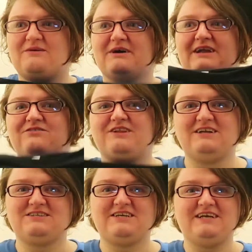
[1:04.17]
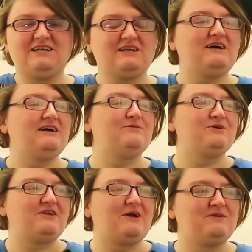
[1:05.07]
when I was 18 and I
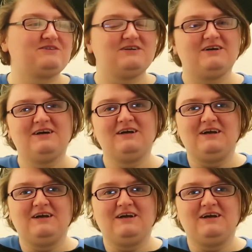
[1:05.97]
was able to